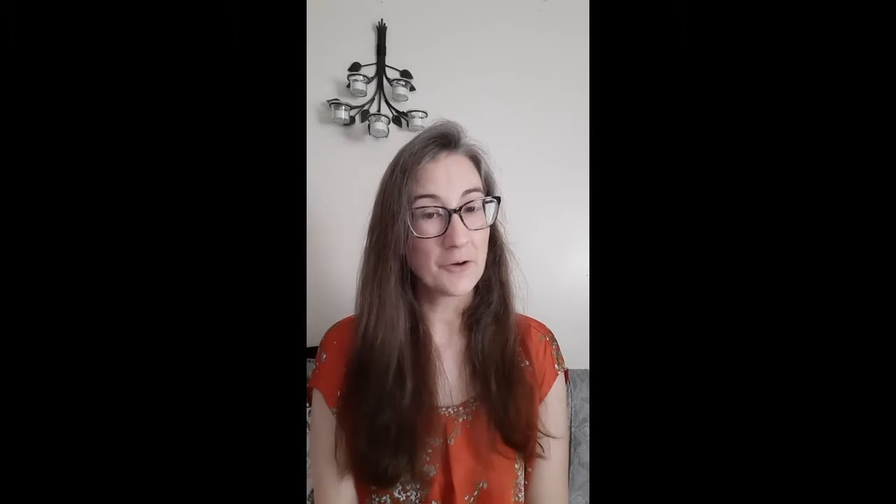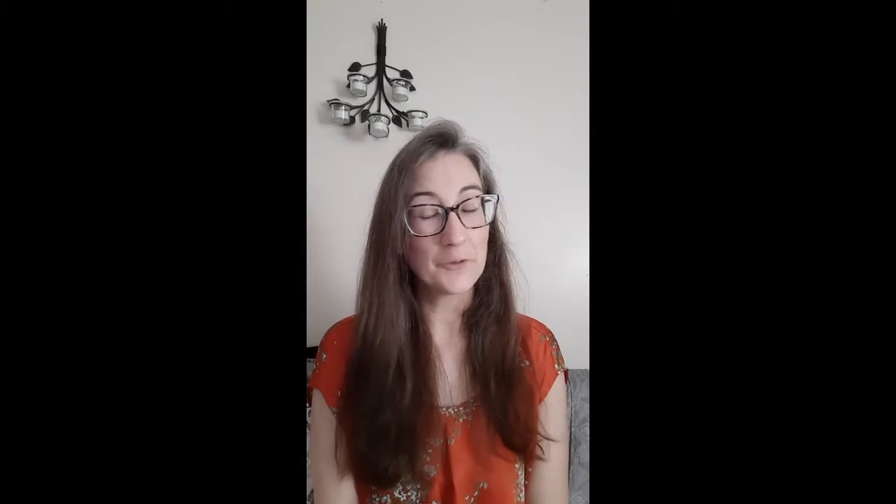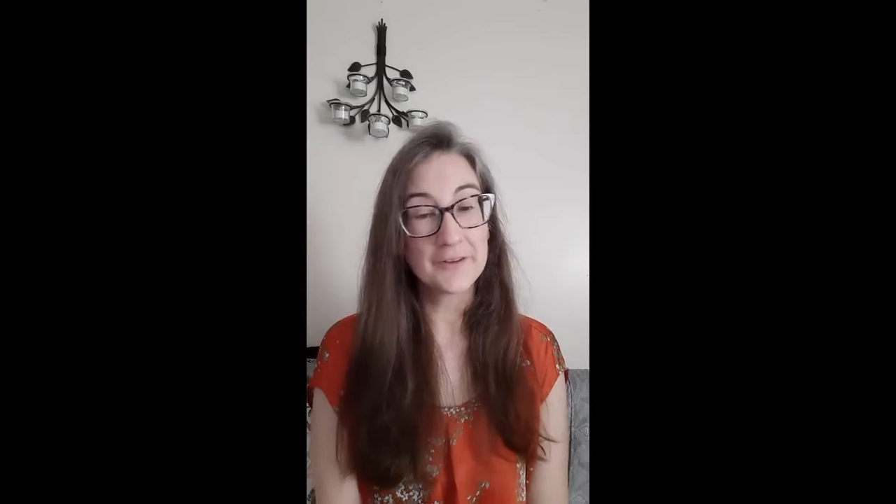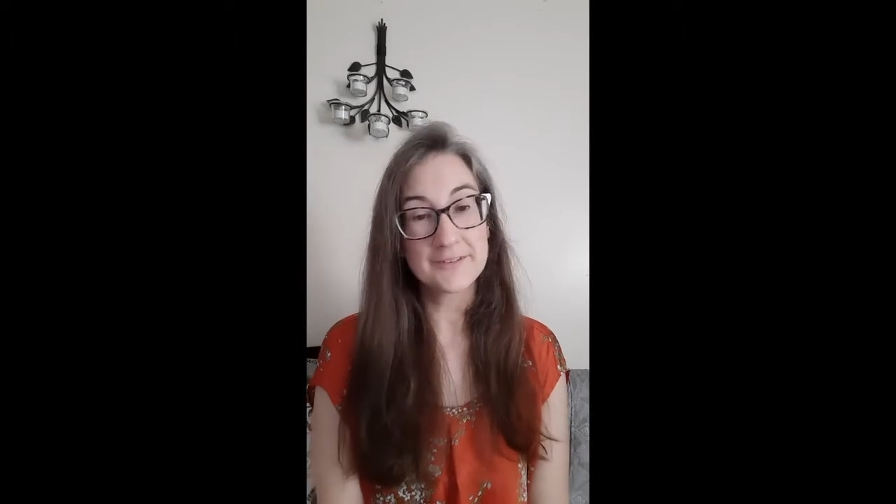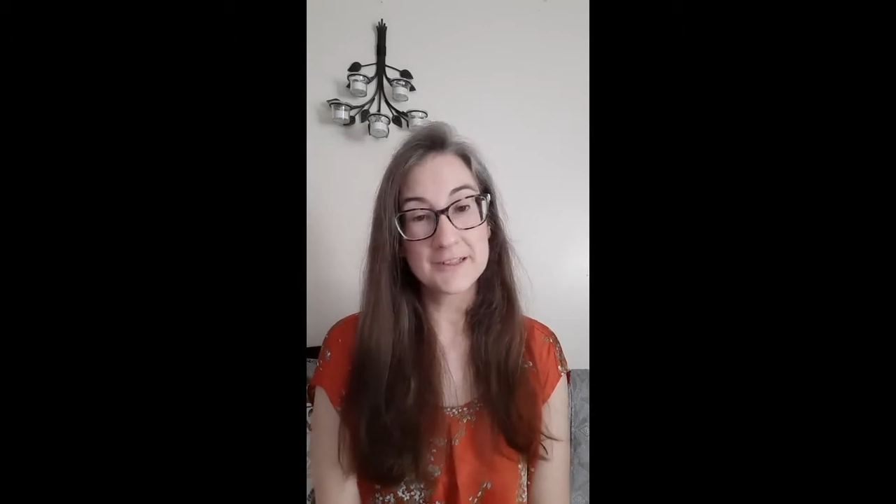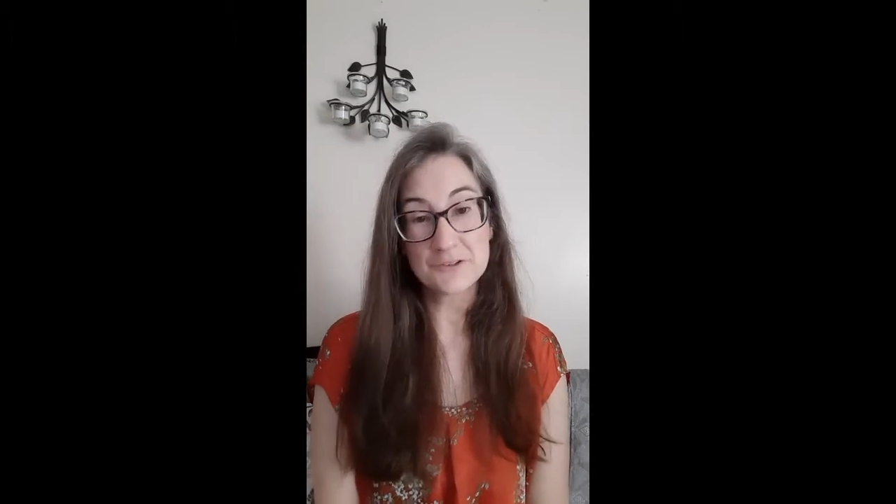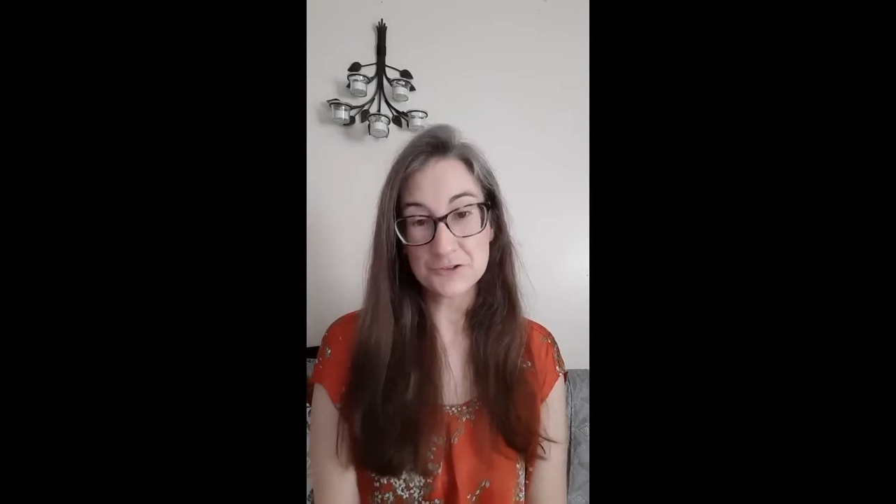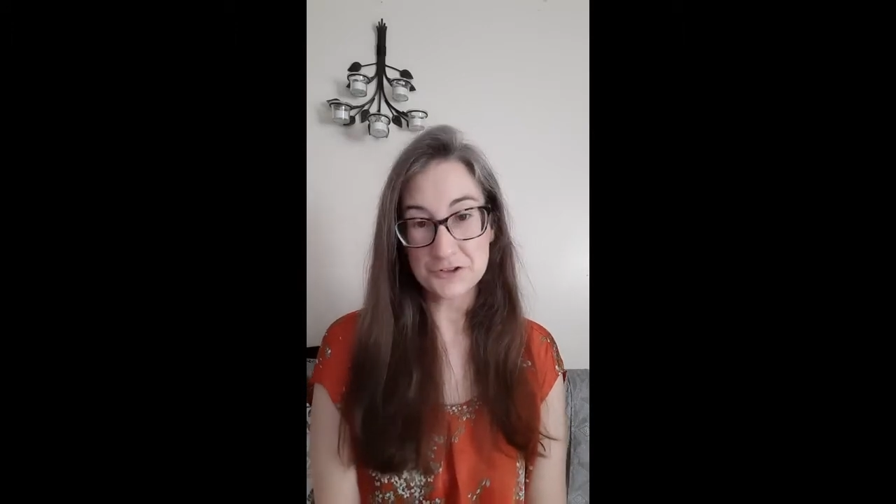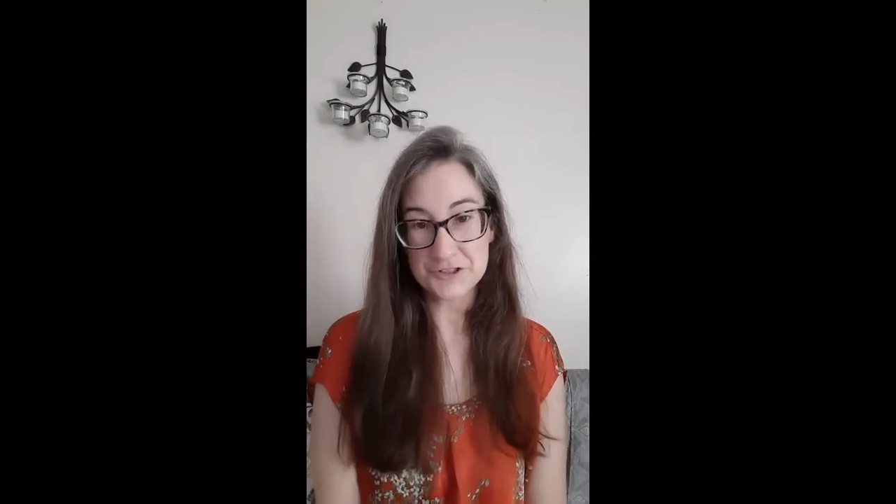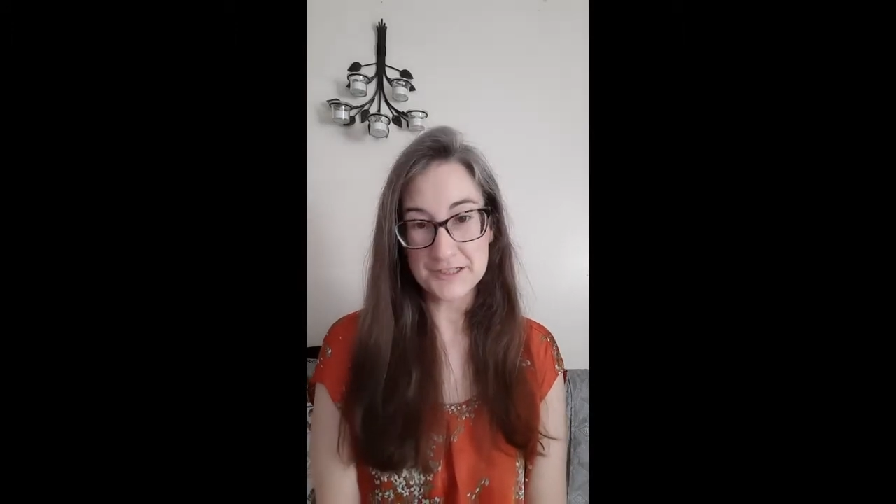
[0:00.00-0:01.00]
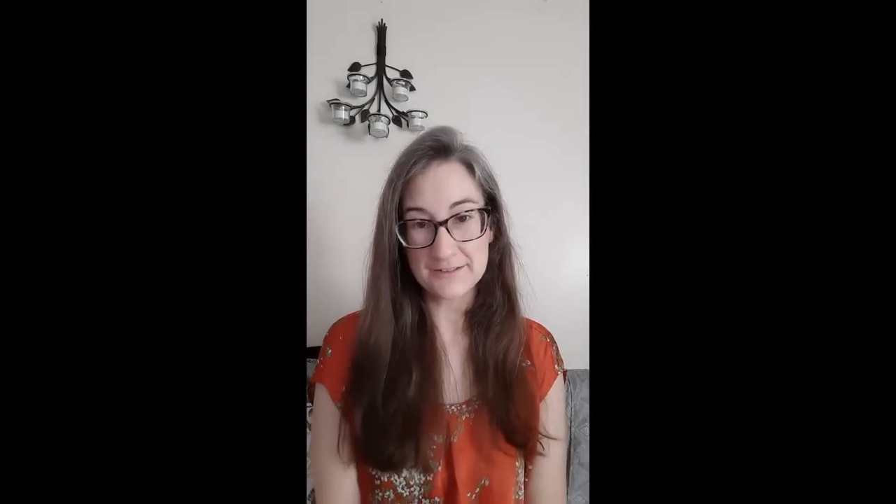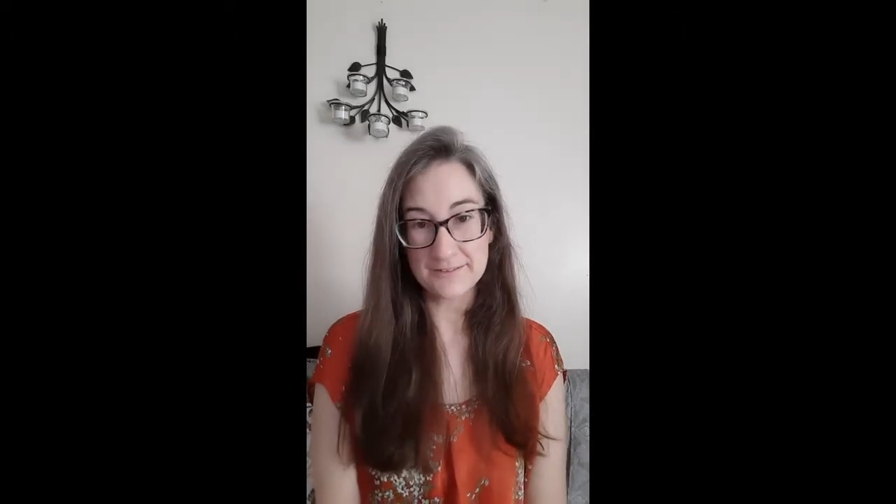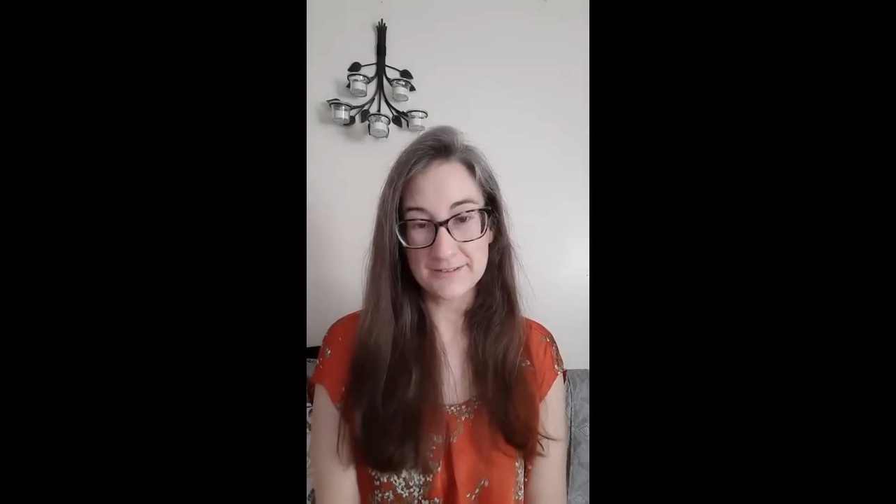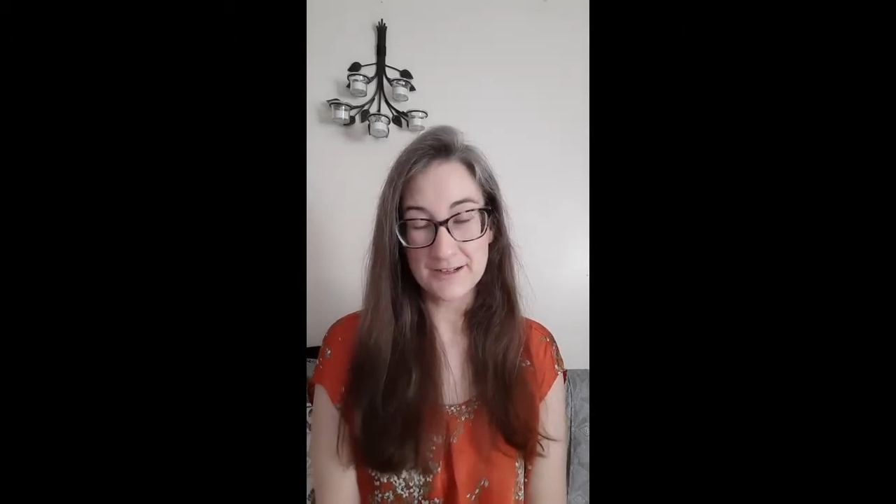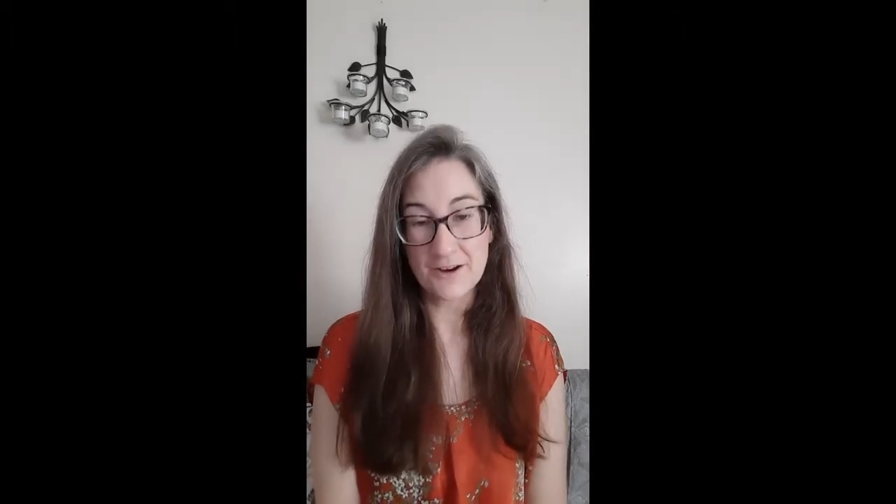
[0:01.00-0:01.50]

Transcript: holistic nutritionist,